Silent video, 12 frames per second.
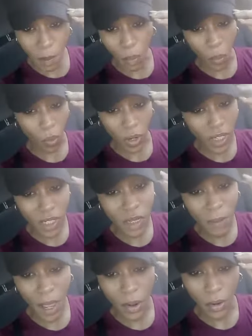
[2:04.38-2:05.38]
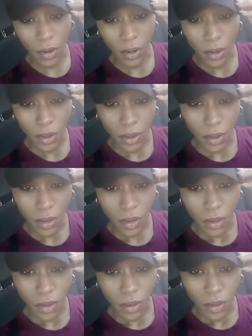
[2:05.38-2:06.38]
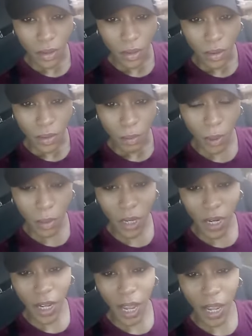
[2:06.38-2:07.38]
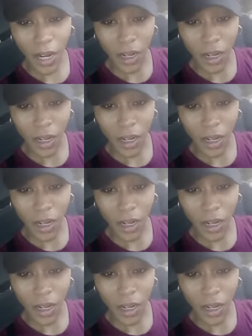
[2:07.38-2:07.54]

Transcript: poor, it doesn't matter. People that got